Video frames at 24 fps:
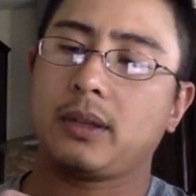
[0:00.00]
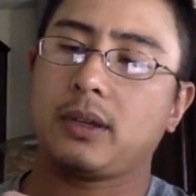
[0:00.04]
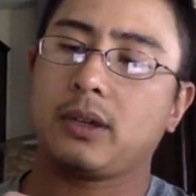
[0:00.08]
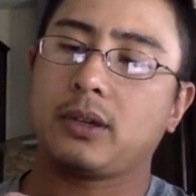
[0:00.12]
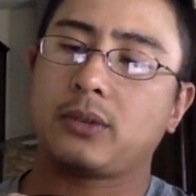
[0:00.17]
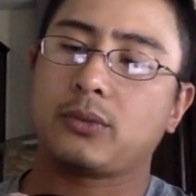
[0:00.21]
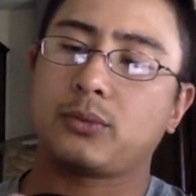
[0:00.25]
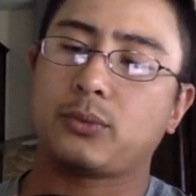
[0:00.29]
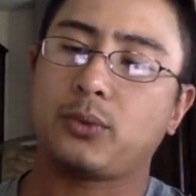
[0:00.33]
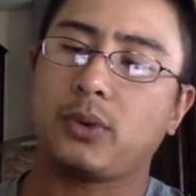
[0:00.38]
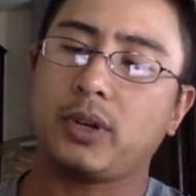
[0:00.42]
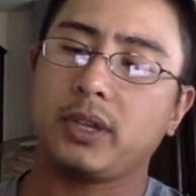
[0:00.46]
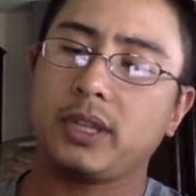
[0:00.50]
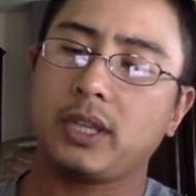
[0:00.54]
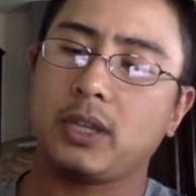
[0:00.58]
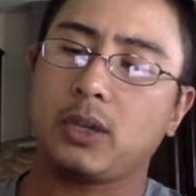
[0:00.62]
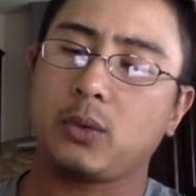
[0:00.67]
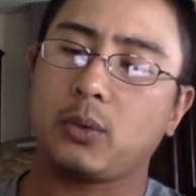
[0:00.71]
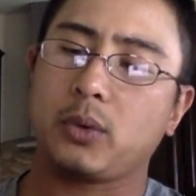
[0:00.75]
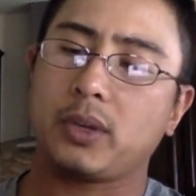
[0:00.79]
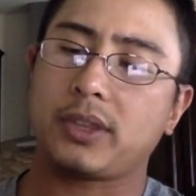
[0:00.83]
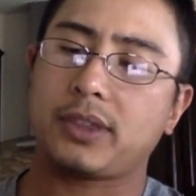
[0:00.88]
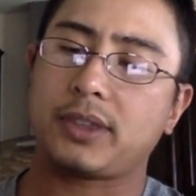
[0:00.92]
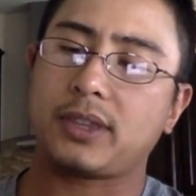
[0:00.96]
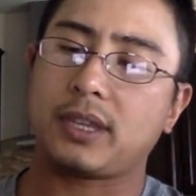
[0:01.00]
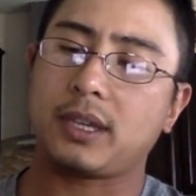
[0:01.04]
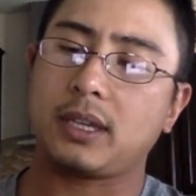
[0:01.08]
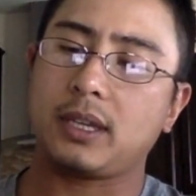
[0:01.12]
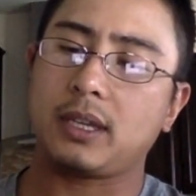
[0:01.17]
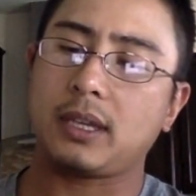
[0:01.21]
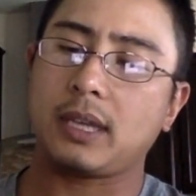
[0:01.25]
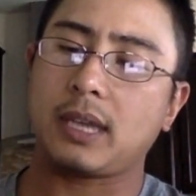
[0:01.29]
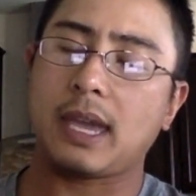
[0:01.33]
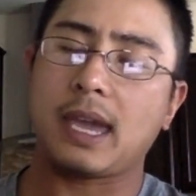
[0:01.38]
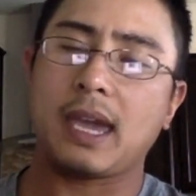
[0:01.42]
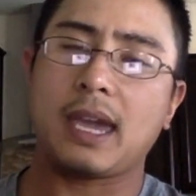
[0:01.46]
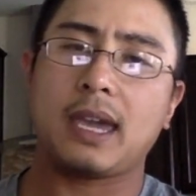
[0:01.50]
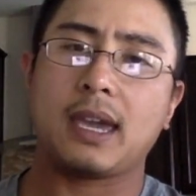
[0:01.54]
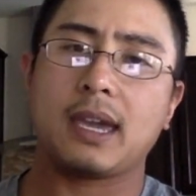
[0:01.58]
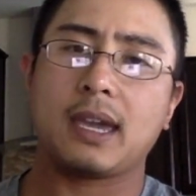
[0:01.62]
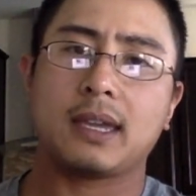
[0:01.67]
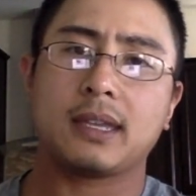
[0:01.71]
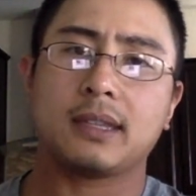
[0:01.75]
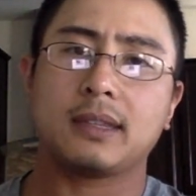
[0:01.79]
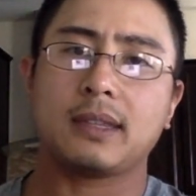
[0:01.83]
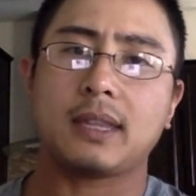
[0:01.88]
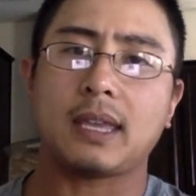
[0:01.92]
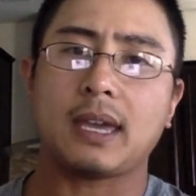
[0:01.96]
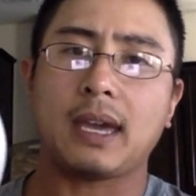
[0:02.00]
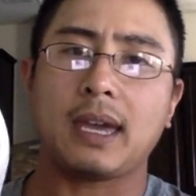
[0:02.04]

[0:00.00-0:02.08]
with it, and